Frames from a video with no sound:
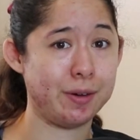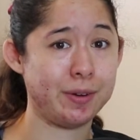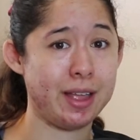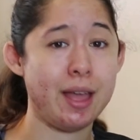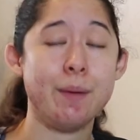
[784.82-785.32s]

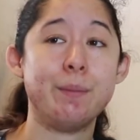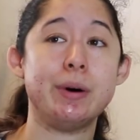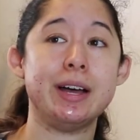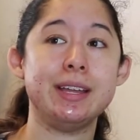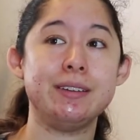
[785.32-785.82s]
out,
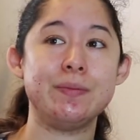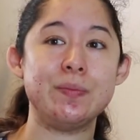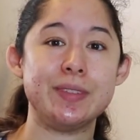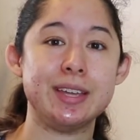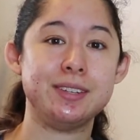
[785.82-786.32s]
but
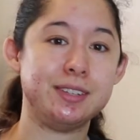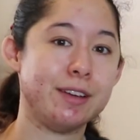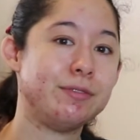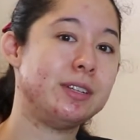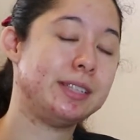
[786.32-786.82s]
it's
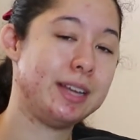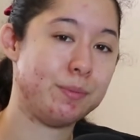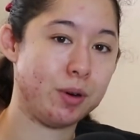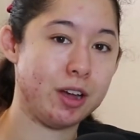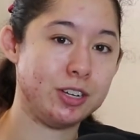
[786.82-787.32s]
definitely a
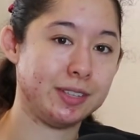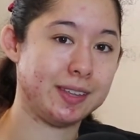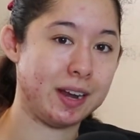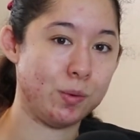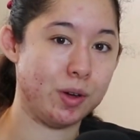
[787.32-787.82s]
project
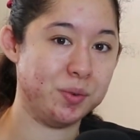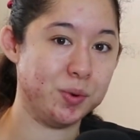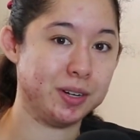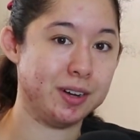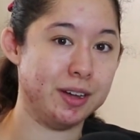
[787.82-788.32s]
that I want to
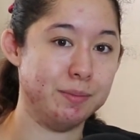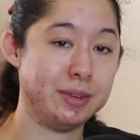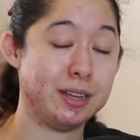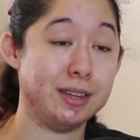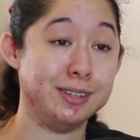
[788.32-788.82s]
work on
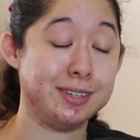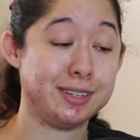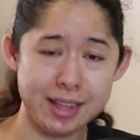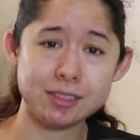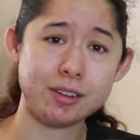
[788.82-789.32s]
because
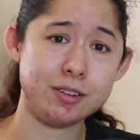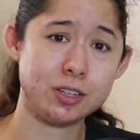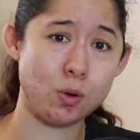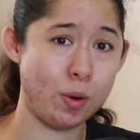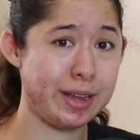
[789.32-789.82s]
I
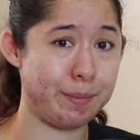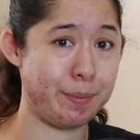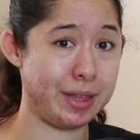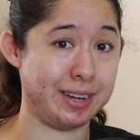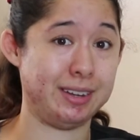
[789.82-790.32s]
learned quite a
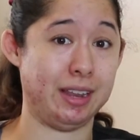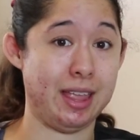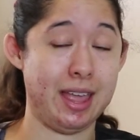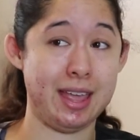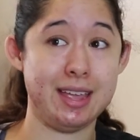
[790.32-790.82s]
bit
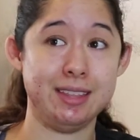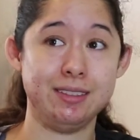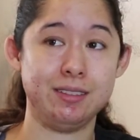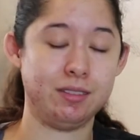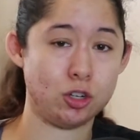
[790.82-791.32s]

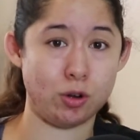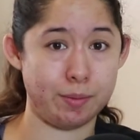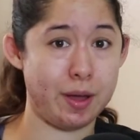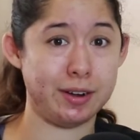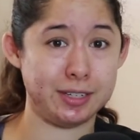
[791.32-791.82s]
in a short
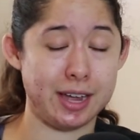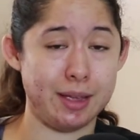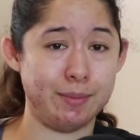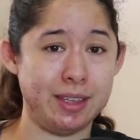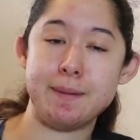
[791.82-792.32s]
amount of
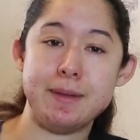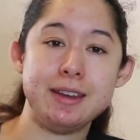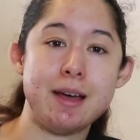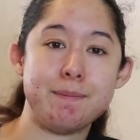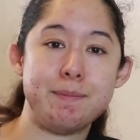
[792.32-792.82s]
time. It
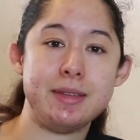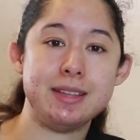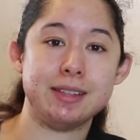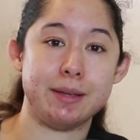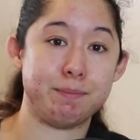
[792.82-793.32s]
may not
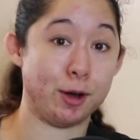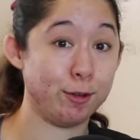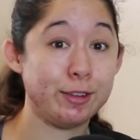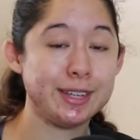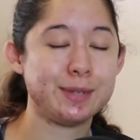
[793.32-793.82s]
be like
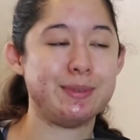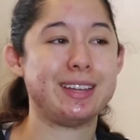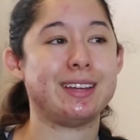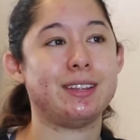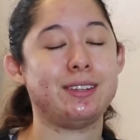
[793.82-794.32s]
perfect
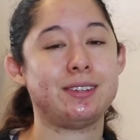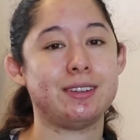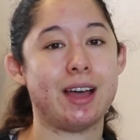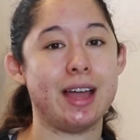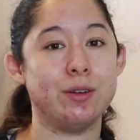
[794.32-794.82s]

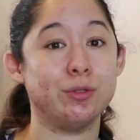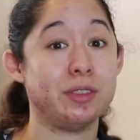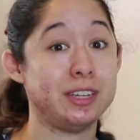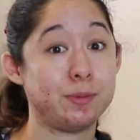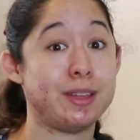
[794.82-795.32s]
because I
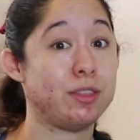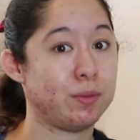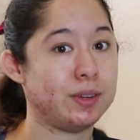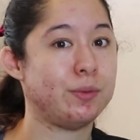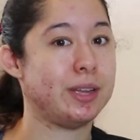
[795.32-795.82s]
only spent
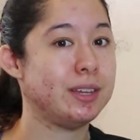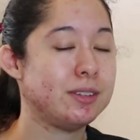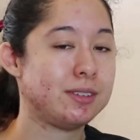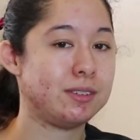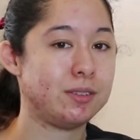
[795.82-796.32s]
3
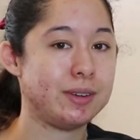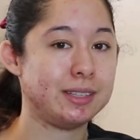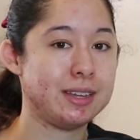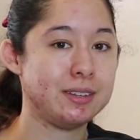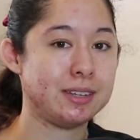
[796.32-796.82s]
weeks
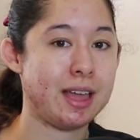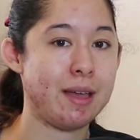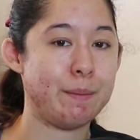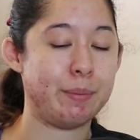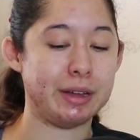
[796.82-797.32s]
doing this,
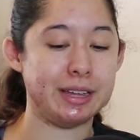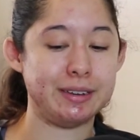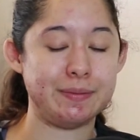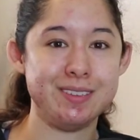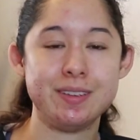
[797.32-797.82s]

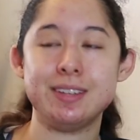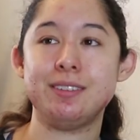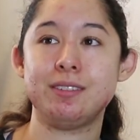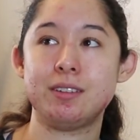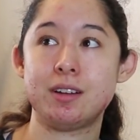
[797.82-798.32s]
but you
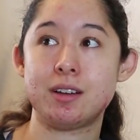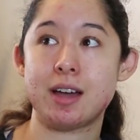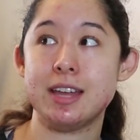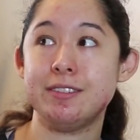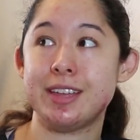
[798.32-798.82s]
can
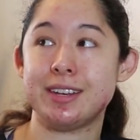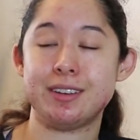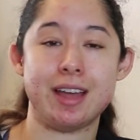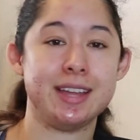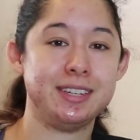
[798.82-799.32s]
kind of get
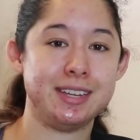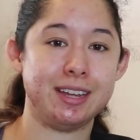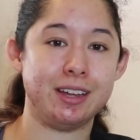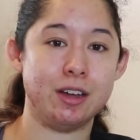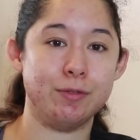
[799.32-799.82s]
an
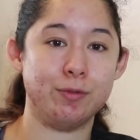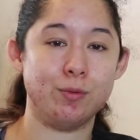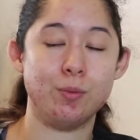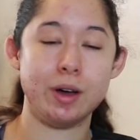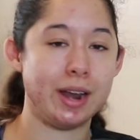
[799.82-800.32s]
idea of
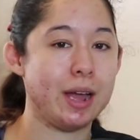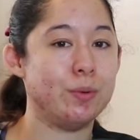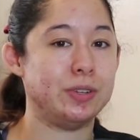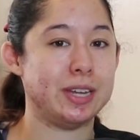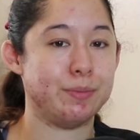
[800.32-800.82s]
what I
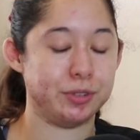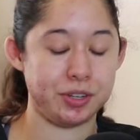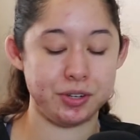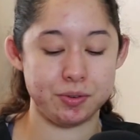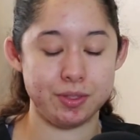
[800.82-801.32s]
was able
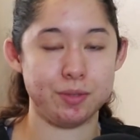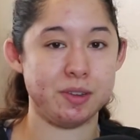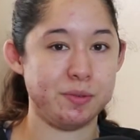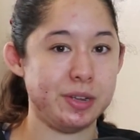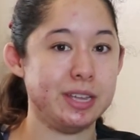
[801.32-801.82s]
to do in
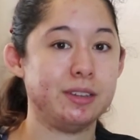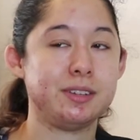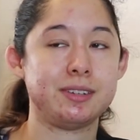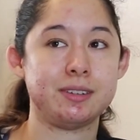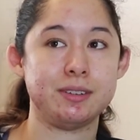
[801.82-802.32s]
3
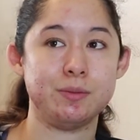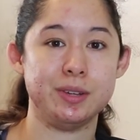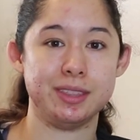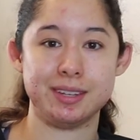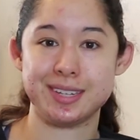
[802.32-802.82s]
weeks
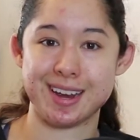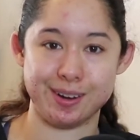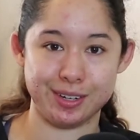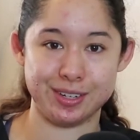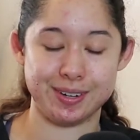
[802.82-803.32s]
with this
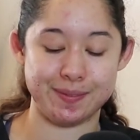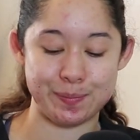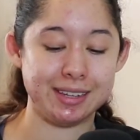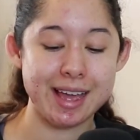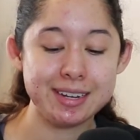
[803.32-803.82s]
character.
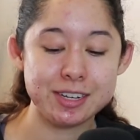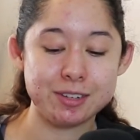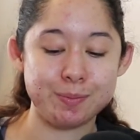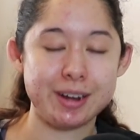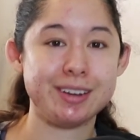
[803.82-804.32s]
I'd like to
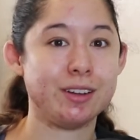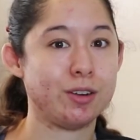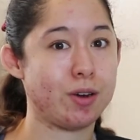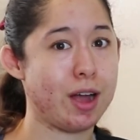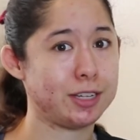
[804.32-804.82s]
spread it
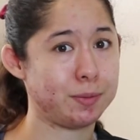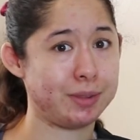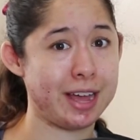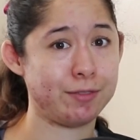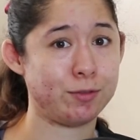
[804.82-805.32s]
across
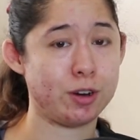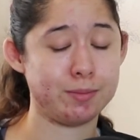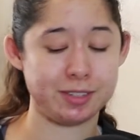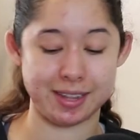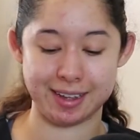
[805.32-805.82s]

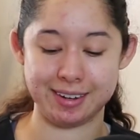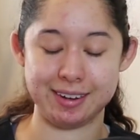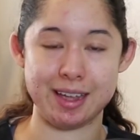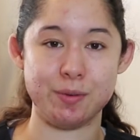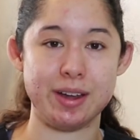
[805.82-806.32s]
platforms, like
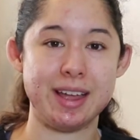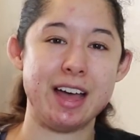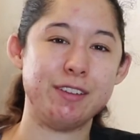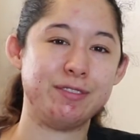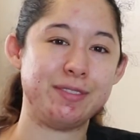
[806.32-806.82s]
I want to
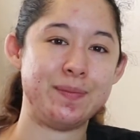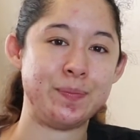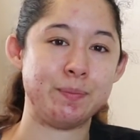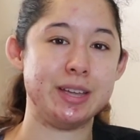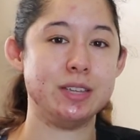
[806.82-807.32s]
have
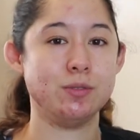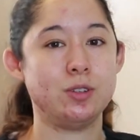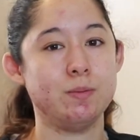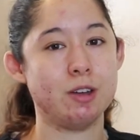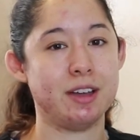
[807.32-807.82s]
my
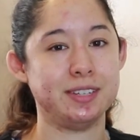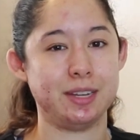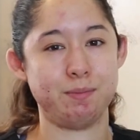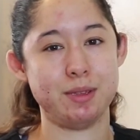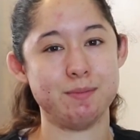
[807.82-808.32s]
YouTube
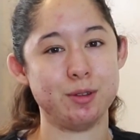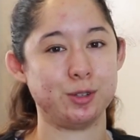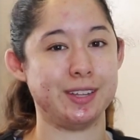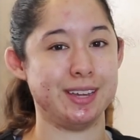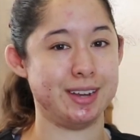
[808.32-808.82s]
content be
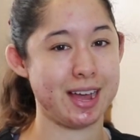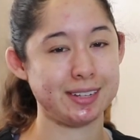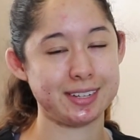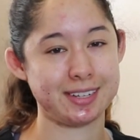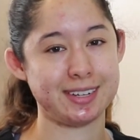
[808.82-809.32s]
mostly
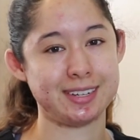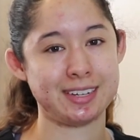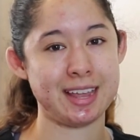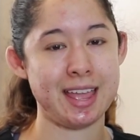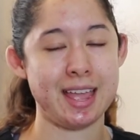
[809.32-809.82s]

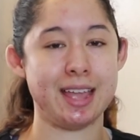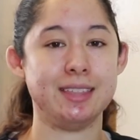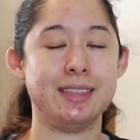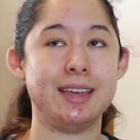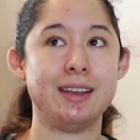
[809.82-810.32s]
analysis,
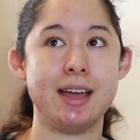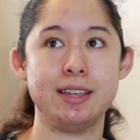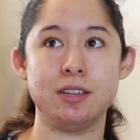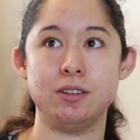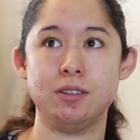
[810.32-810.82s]
and then
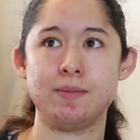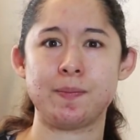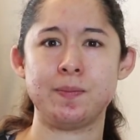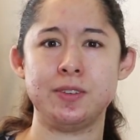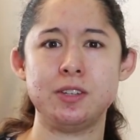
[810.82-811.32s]
I can
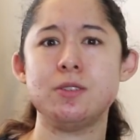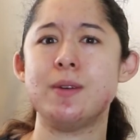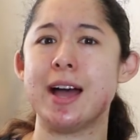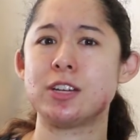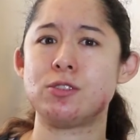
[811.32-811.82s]
do
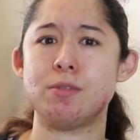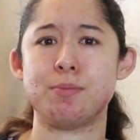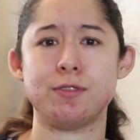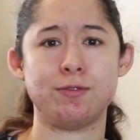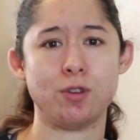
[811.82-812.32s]
actual
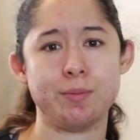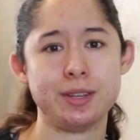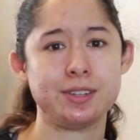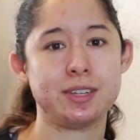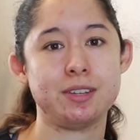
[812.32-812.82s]

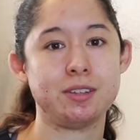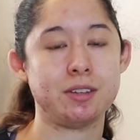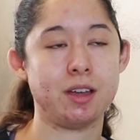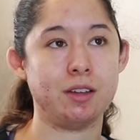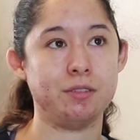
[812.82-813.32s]
performances
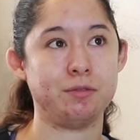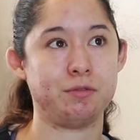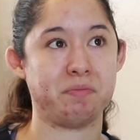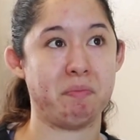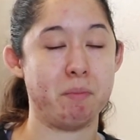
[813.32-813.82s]

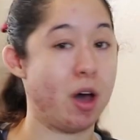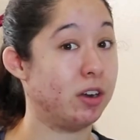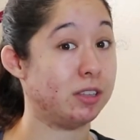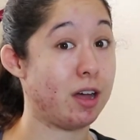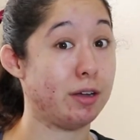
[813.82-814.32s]
of
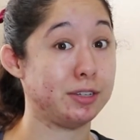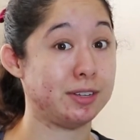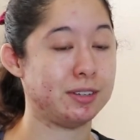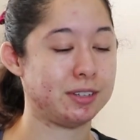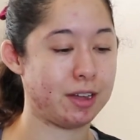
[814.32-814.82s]
monologues
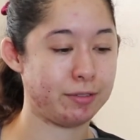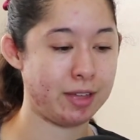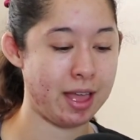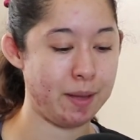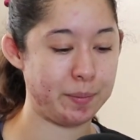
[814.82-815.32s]
and stuff,
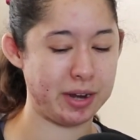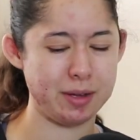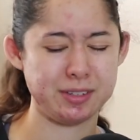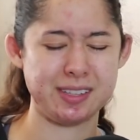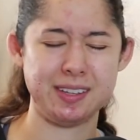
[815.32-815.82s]
but
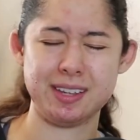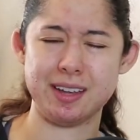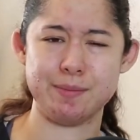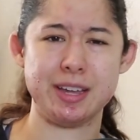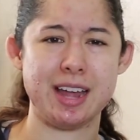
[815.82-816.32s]
I was thinking
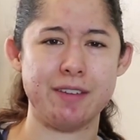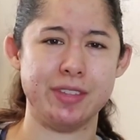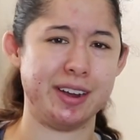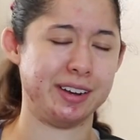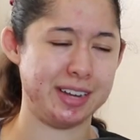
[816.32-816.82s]
I might have
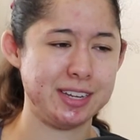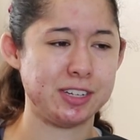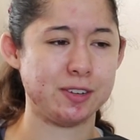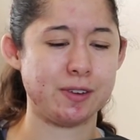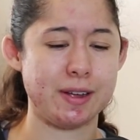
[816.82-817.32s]
that on
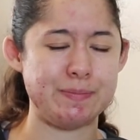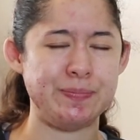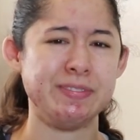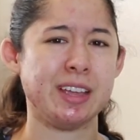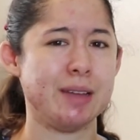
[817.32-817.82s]

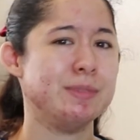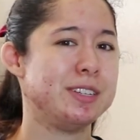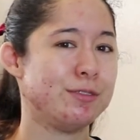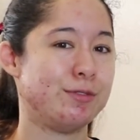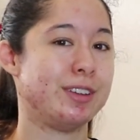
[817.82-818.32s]
Instagram. I'm
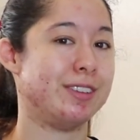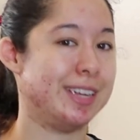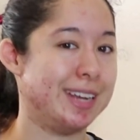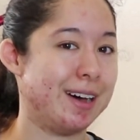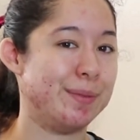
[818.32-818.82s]
still
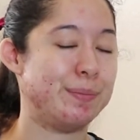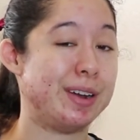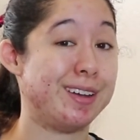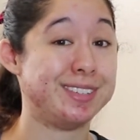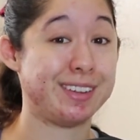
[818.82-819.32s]
figuring it out,
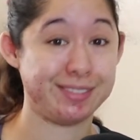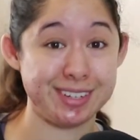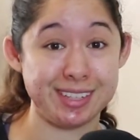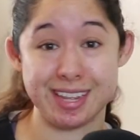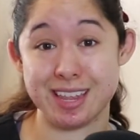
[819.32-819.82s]
but I'll
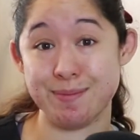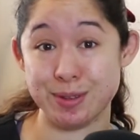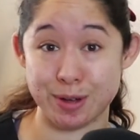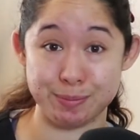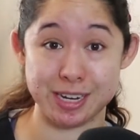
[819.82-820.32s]
definitely keep
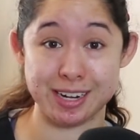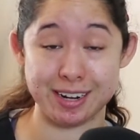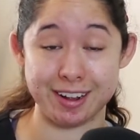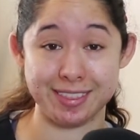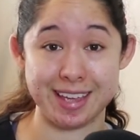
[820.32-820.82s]
you
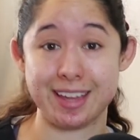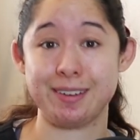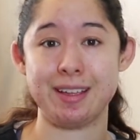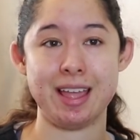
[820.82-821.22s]
updated on that.